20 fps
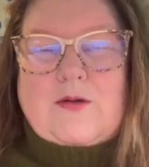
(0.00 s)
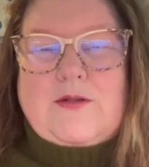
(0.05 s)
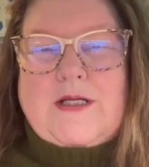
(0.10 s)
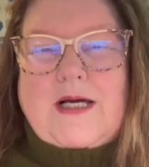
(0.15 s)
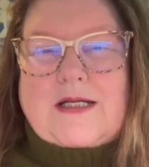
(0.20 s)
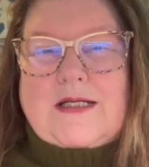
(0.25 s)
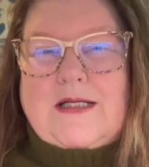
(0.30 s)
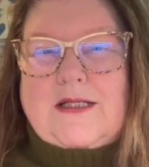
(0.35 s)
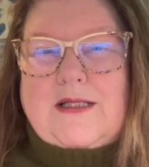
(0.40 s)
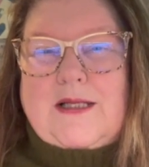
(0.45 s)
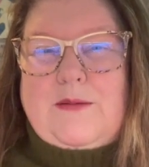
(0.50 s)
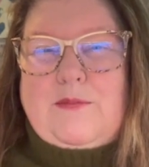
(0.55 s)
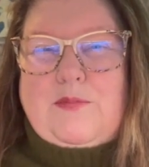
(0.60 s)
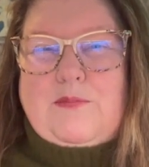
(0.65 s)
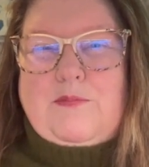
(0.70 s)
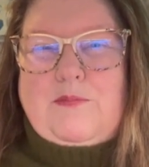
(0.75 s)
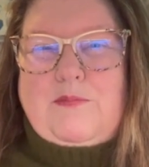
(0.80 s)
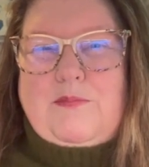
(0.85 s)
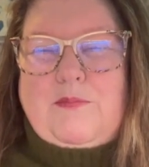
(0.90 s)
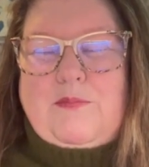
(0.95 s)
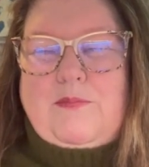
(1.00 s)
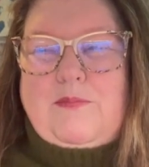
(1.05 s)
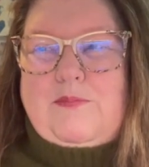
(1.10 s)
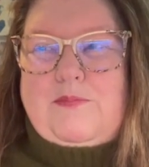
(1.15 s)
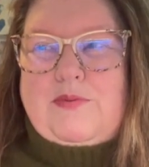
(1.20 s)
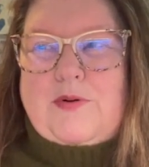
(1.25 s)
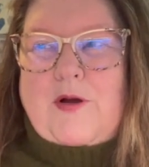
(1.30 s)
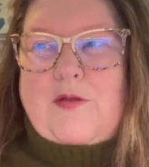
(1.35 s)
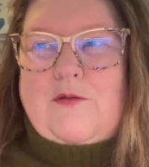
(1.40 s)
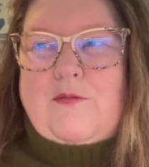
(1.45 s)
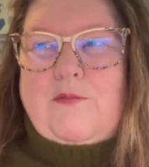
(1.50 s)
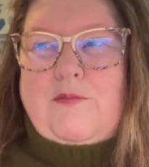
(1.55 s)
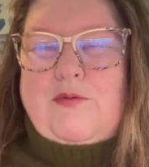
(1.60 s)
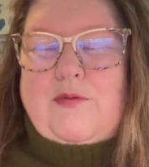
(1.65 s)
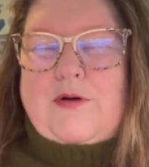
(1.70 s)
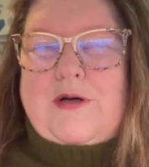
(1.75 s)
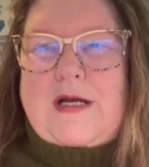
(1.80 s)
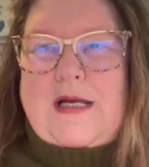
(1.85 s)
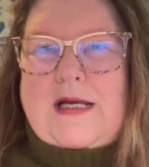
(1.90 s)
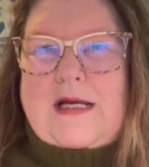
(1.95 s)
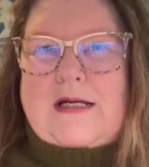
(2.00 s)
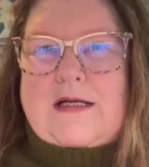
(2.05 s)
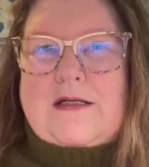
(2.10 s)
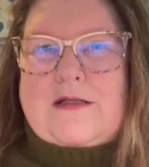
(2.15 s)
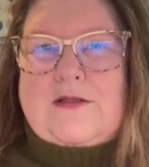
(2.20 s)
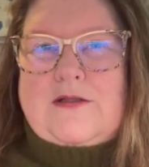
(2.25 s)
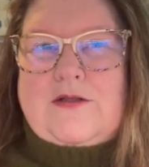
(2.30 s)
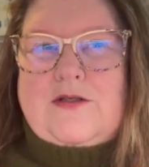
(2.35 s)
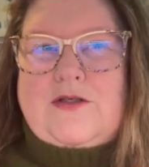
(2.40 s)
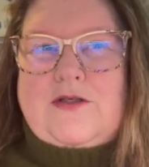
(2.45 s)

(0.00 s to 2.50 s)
technically Brother Bernina